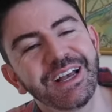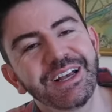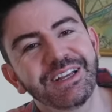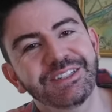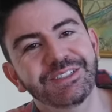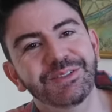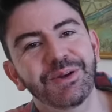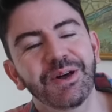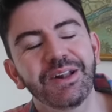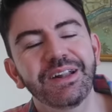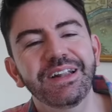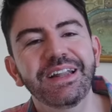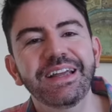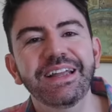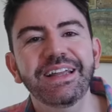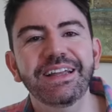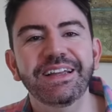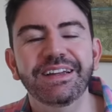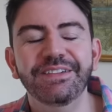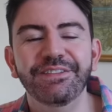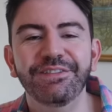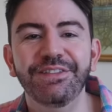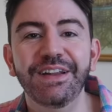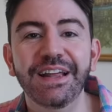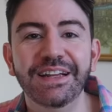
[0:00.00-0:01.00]
So I'll
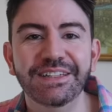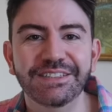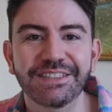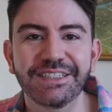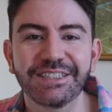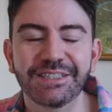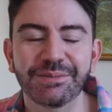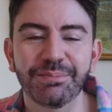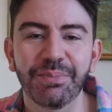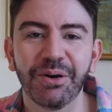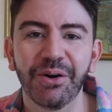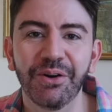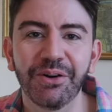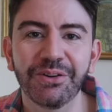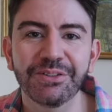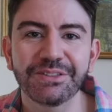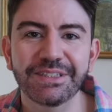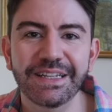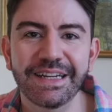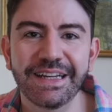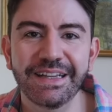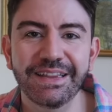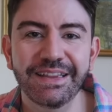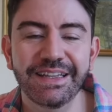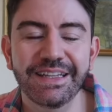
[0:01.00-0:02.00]
link
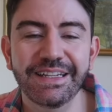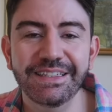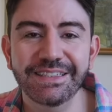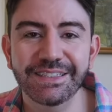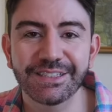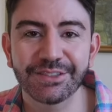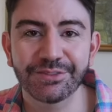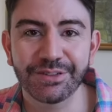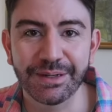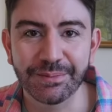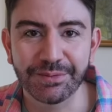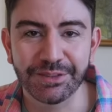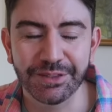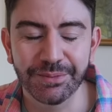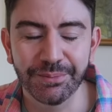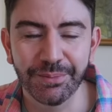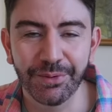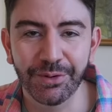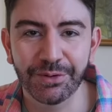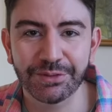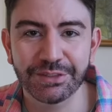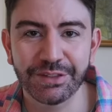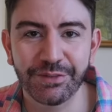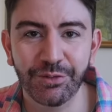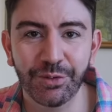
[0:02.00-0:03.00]
FlexiSpot in the description
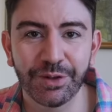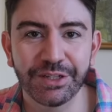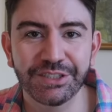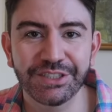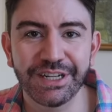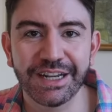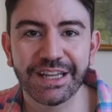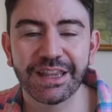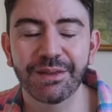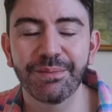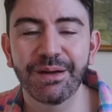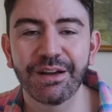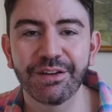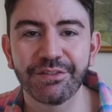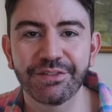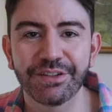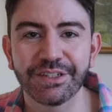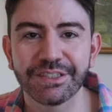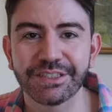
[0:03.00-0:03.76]
box if you want to check them out for